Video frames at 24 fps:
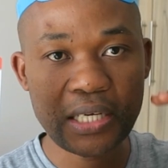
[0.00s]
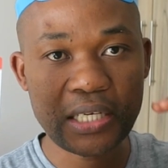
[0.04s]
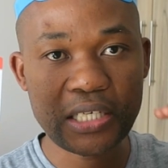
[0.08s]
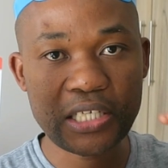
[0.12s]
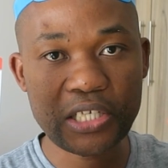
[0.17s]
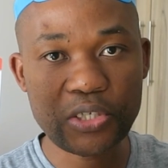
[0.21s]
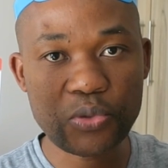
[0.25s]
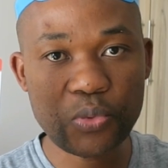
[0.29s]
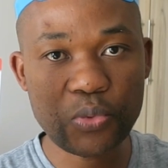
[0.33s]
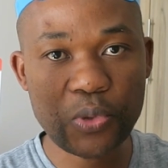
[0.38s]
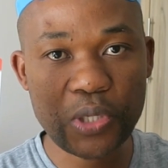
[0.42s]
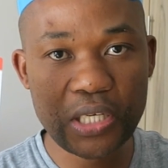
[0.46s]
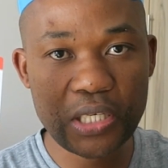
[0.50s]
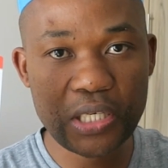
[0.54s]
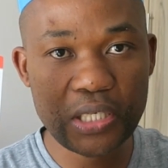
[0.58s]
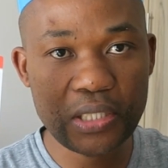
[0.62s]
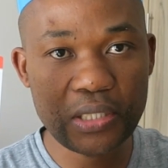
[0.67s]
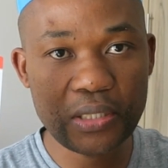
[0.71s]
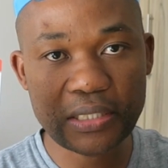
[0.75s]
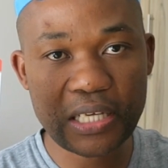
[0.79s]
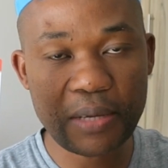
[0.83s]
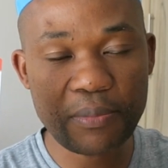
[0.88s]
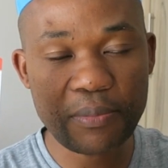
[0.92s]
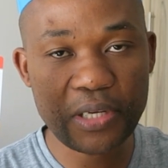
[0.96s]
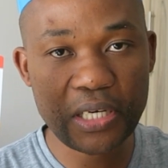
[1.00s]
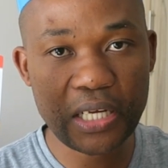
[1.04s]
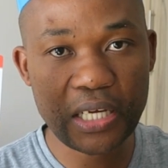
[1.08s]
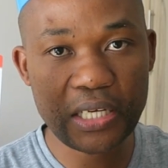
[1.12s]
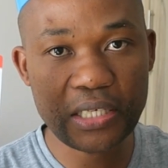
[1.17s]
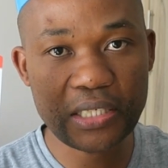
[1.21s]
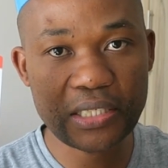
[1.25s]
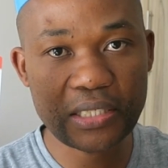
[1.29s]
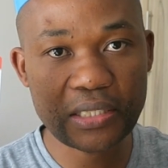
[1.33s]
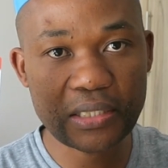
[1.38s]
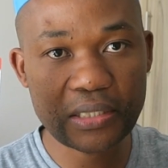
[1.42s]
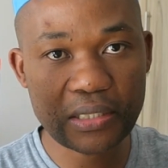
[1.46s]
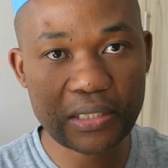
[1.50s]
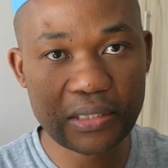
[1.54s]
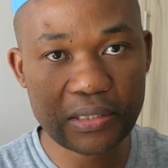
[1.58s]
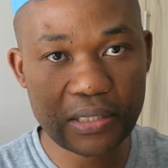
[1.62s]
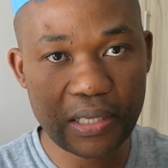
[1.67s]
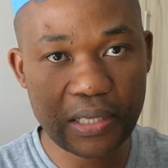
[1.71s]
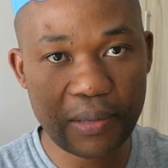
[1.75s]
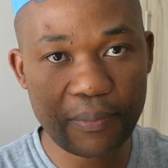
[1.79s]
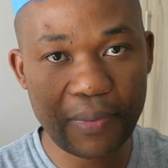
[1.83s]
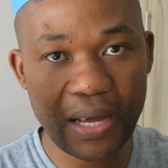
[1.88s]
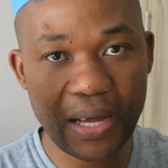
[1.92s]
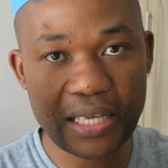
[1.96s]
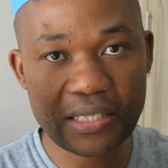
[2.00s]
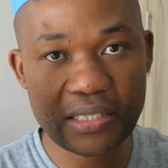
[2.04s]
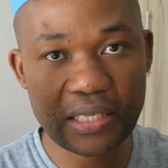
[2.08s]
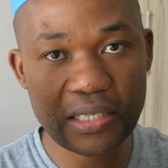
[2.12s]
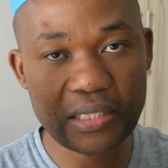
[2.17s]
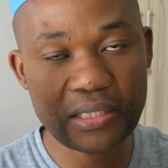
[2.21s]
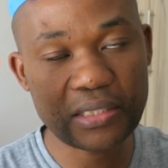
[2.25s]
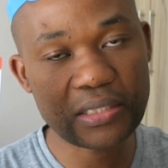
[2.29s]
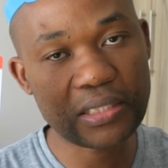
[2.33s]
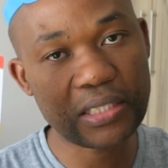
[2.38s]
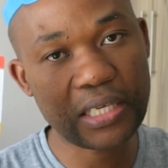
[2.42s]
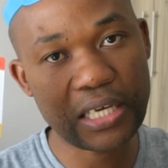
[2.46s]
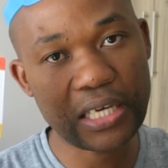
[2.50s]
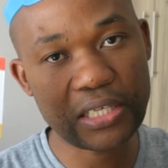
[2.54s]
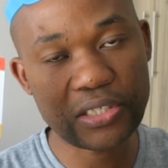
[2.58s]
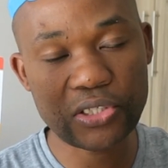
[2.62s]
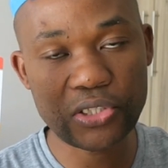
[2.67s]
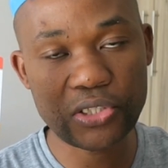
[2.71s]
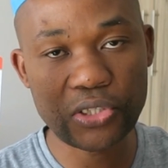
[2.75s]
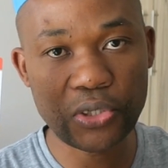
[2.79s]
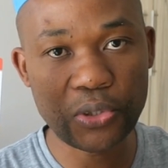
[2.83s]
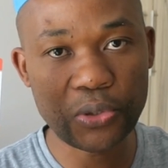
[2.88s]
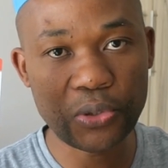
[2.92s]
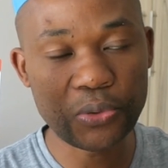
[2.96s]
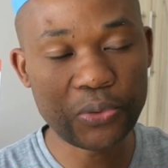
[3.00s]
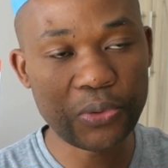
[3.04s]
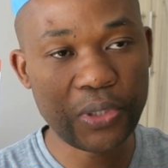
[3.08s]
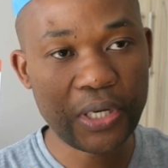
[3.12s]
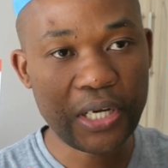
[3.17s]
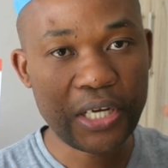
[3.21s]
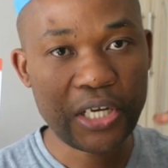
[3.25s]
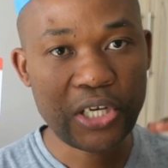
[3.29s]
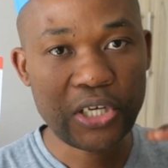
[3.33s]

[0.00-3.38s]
Did we terminate some assets? Yes. No.